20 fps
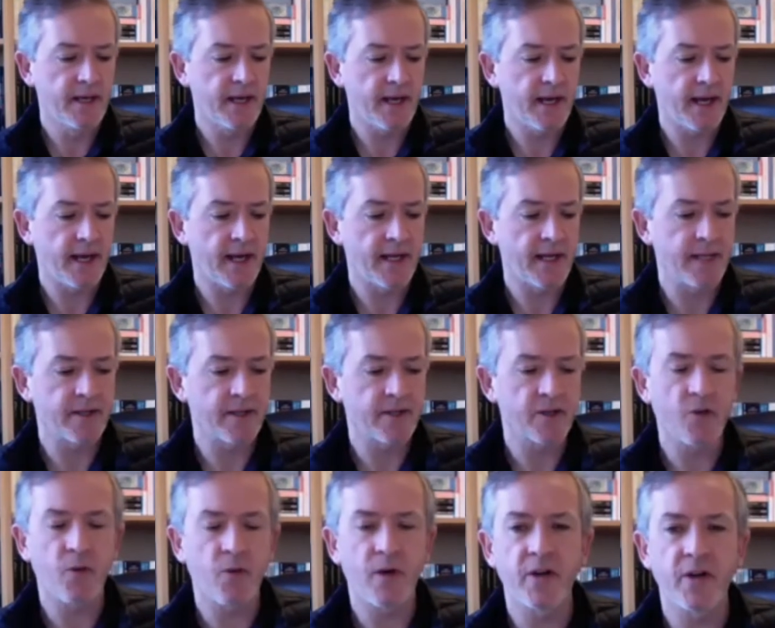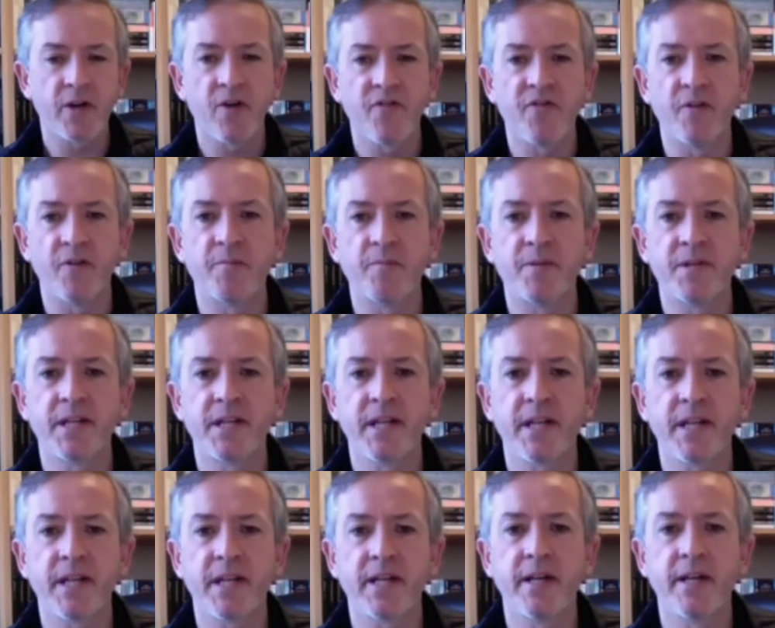And quite often,
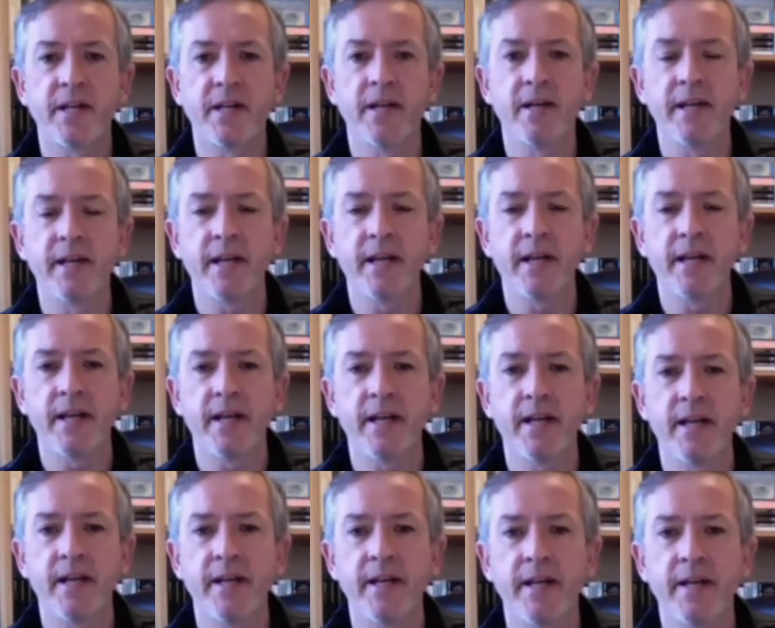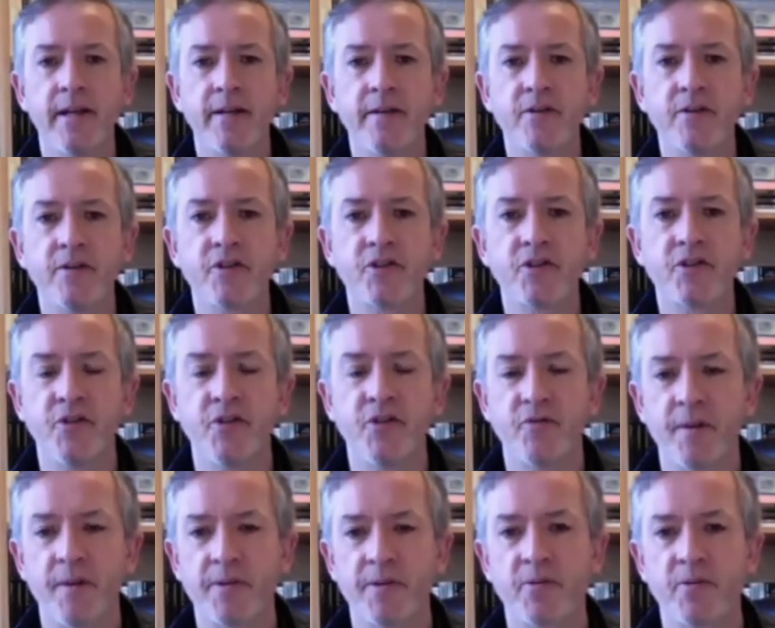particularly in student
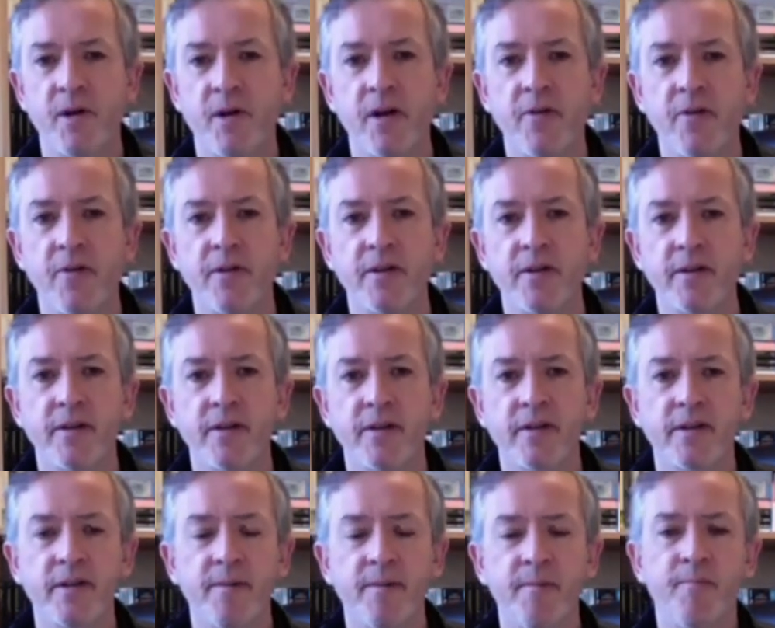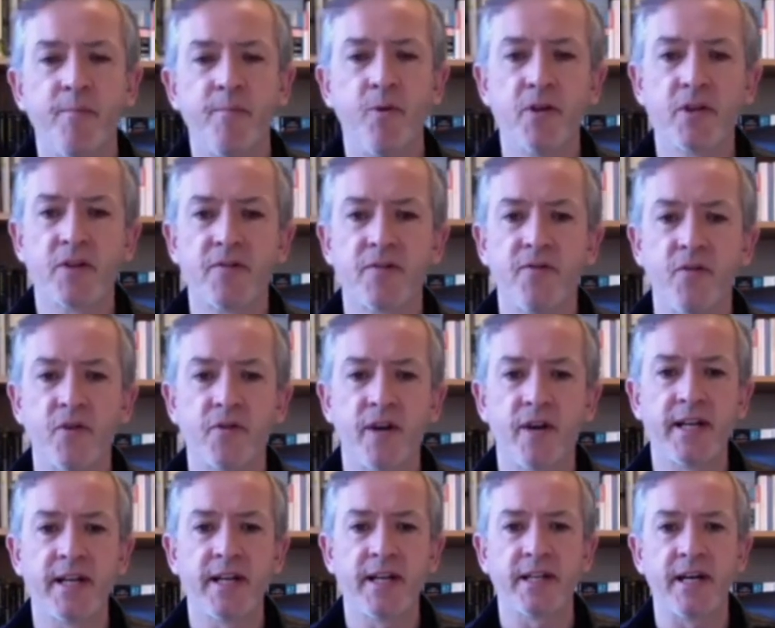repertoire and books for
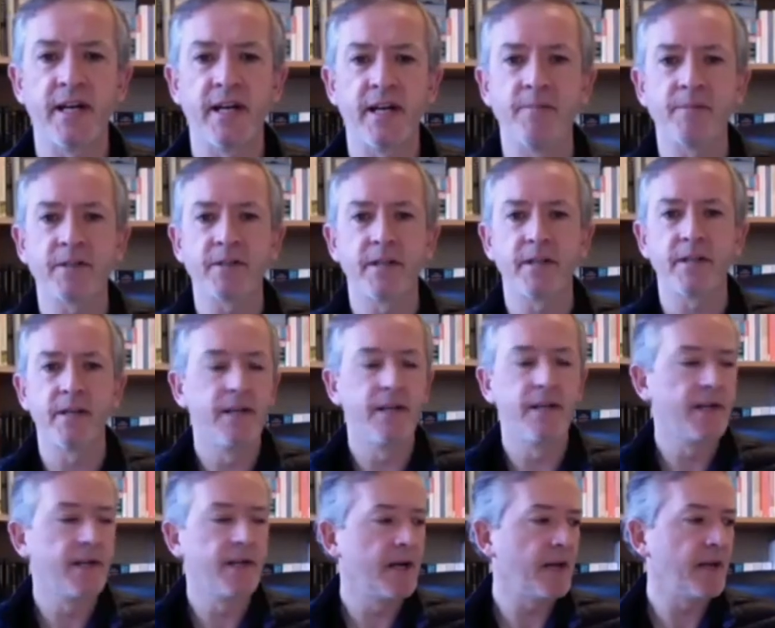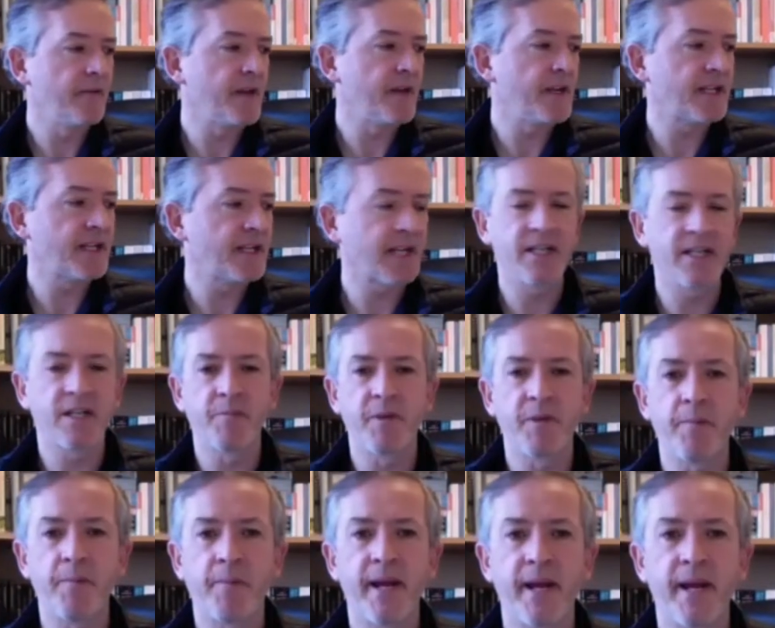grade exams, they tend to be
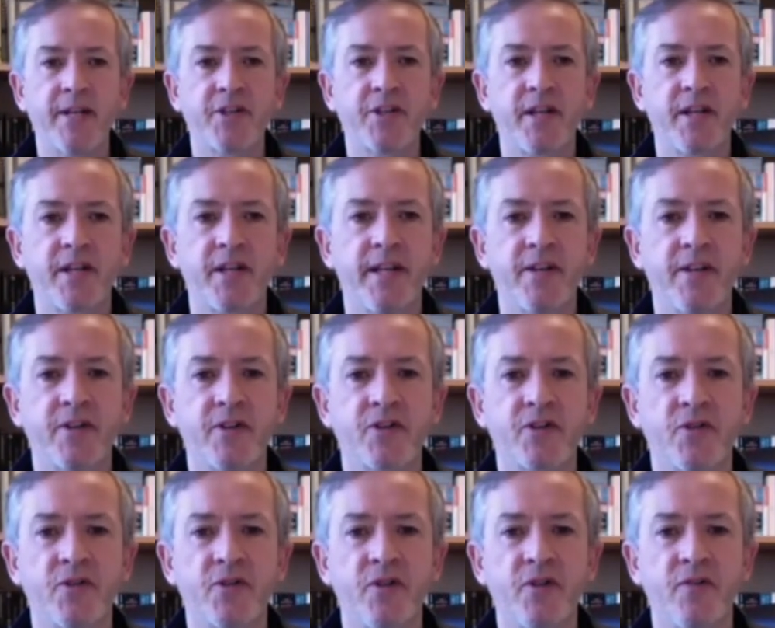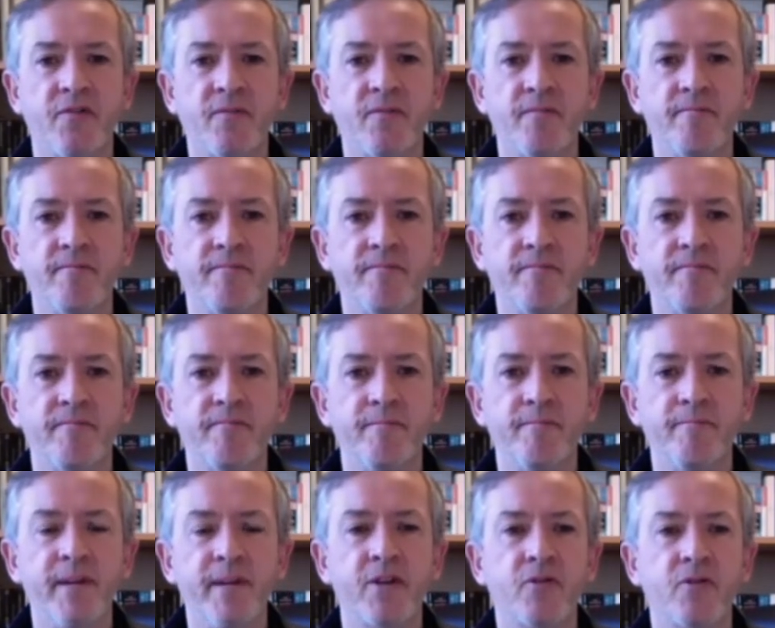pitched in a sort of
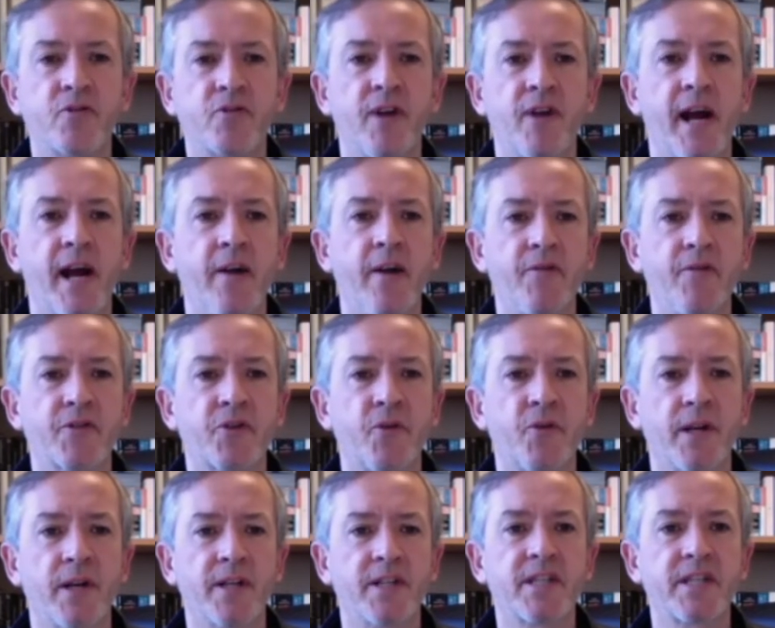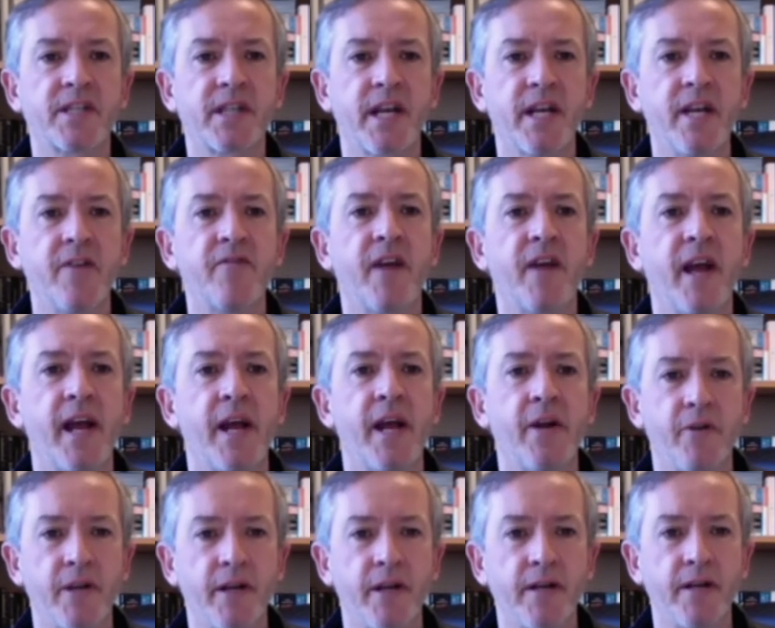middle ground, quite a safe
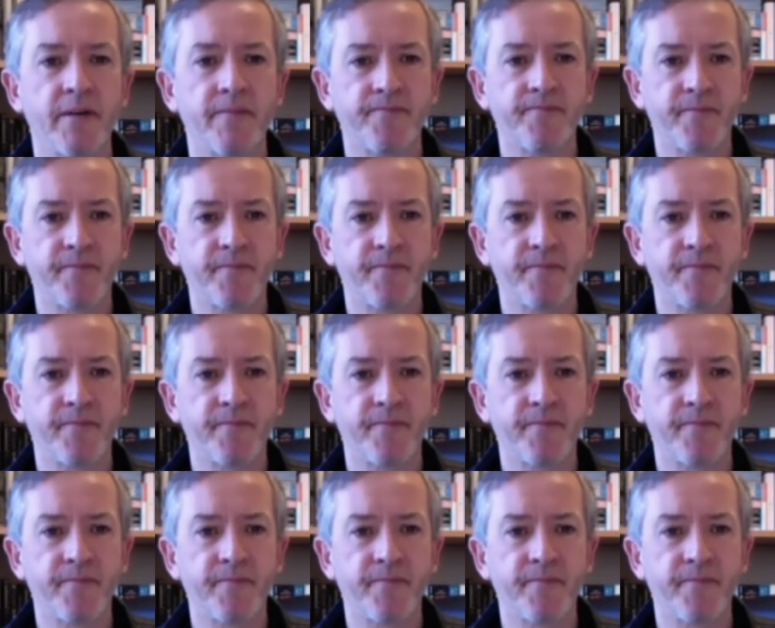area.